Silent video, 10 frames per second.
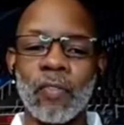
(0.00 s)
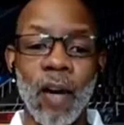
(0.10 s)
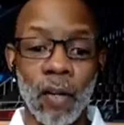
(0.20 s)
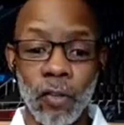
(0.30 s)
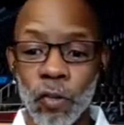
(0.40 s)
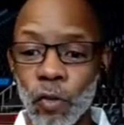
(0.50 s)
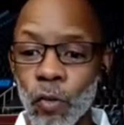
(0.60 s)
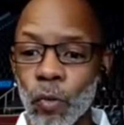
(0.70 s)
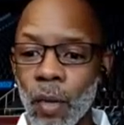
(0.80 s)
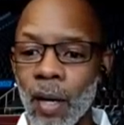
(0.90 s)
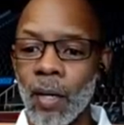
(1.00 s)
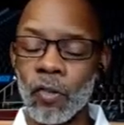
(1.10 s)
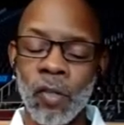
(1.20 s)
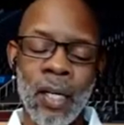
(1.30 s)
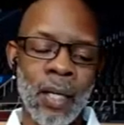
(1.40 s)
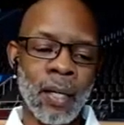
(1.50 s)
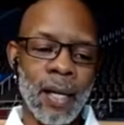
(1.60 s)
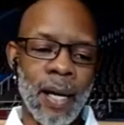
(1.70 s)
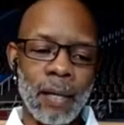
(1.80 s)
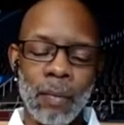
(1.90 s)
father to us.
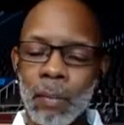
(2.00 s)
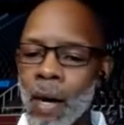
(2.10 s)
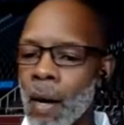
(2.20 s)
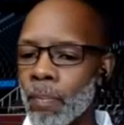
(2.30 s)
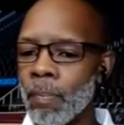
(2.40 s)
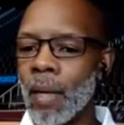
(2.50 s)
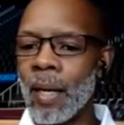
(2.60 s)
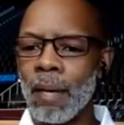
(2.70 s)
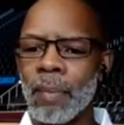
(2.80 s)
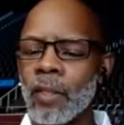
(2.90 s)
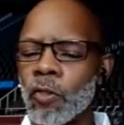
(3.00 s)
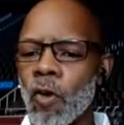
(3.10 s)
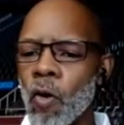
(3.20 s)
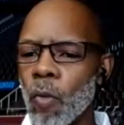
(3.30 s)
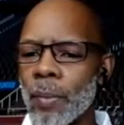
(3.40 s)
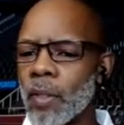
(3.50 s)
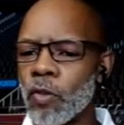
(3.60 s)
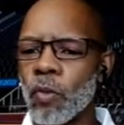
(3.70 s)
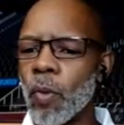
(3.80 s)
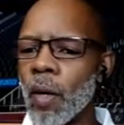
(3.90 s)
And my mom, being the strong woman that
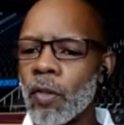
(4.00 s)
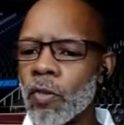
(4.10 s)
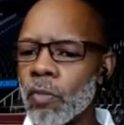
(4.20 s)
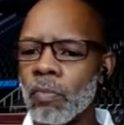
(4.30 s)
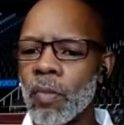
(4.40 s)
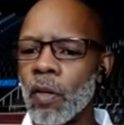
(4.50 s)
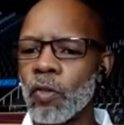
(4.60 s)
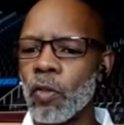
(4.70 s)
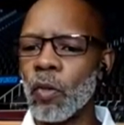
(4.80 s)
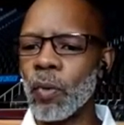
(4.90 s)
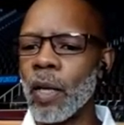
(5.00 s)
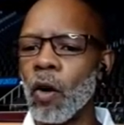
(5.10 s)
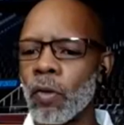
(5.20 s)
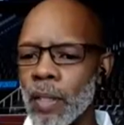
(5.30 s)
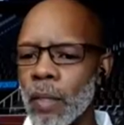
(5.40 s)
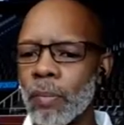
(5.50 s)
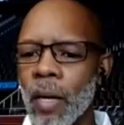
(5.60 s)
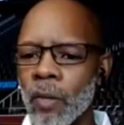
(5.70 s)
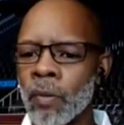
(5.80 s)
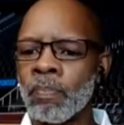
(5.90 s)
she was, knew that we all needed
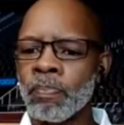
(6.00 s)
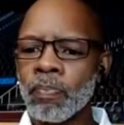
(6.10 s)
better.